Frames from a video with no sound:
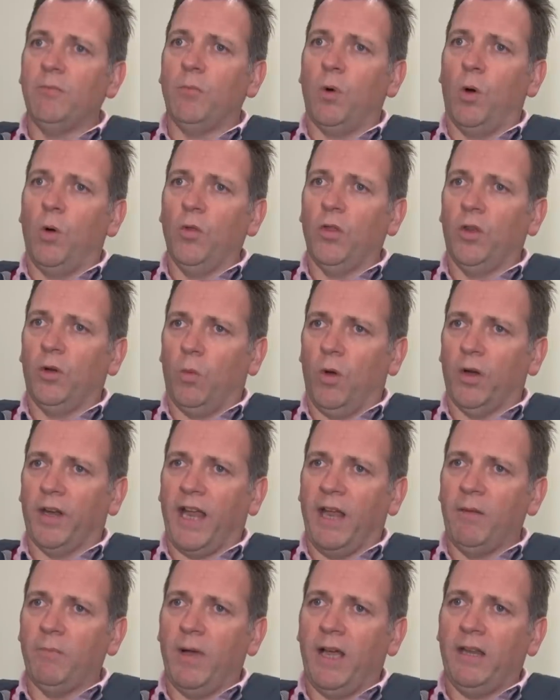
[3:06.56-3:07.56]
Anything more than a
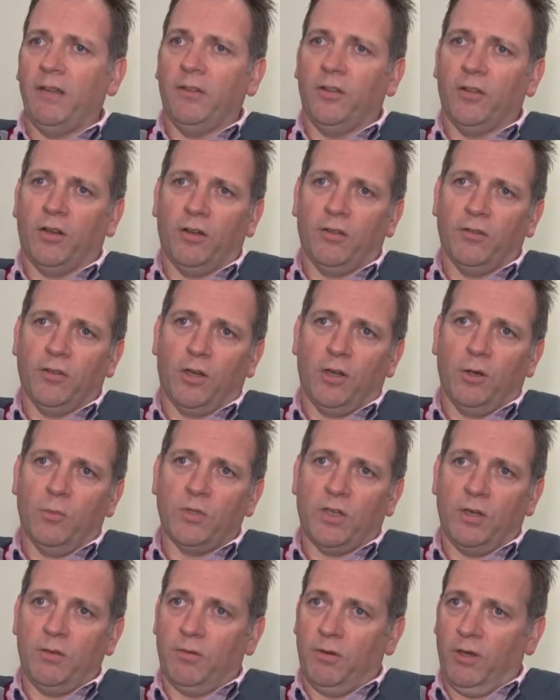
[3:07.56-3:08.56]
one-game ban, the
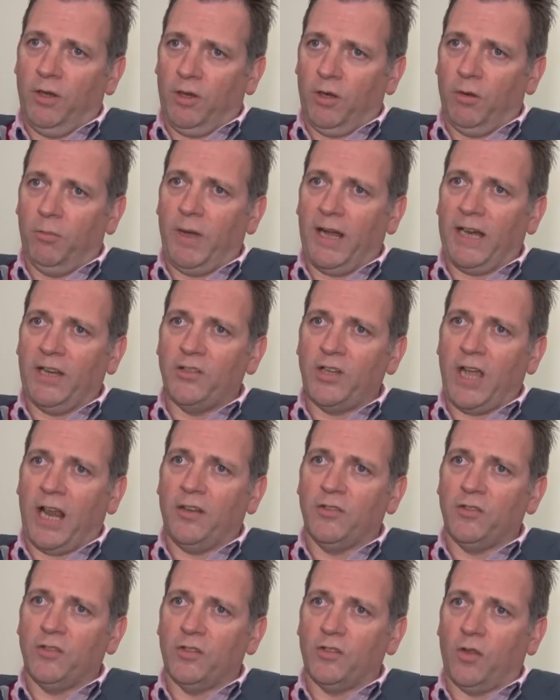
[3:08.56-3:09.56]
clubs can come back and
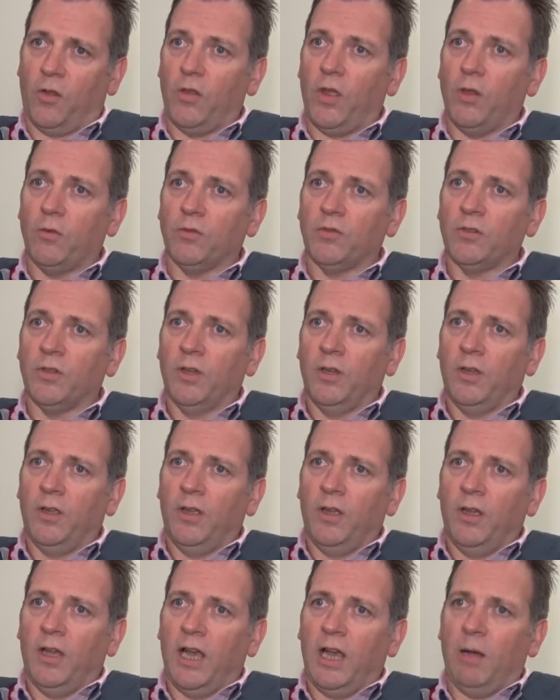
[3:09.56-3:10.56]
challenge us on those.
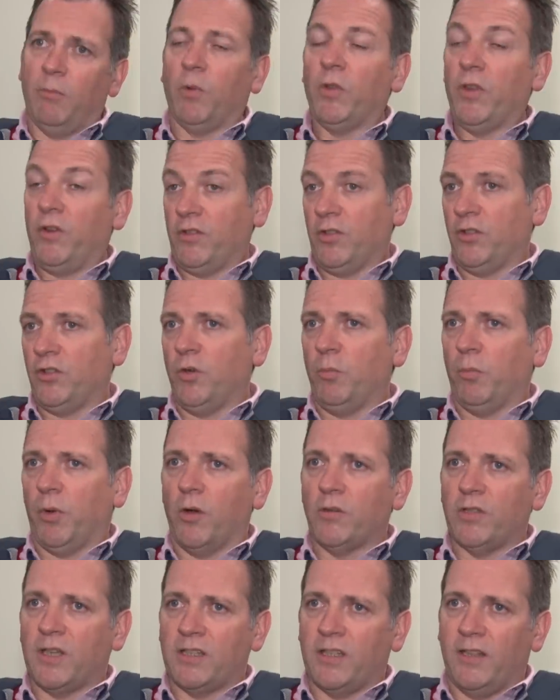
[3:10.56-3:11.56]
But there is a
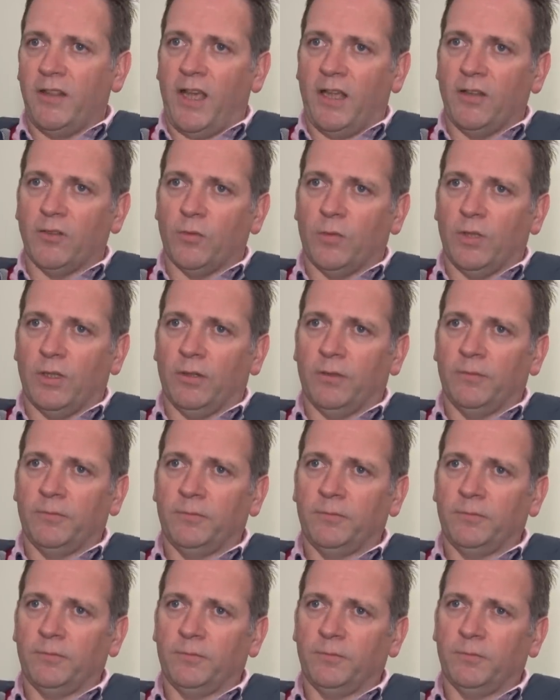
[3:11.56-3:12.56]
due process in that as
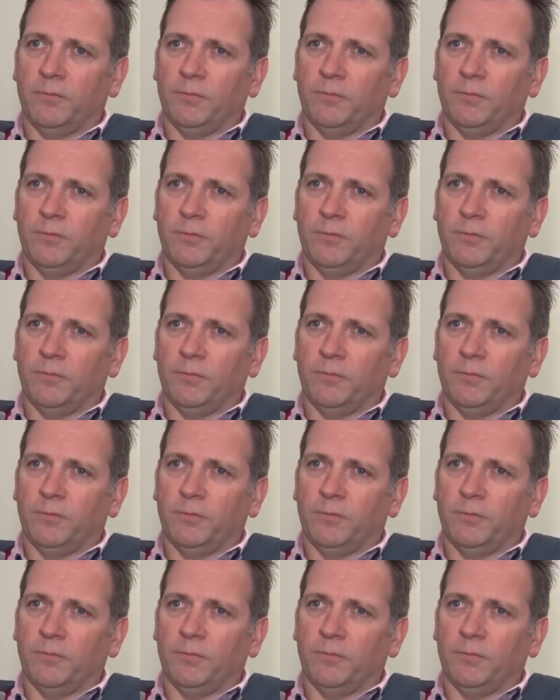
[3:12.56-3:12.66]
well.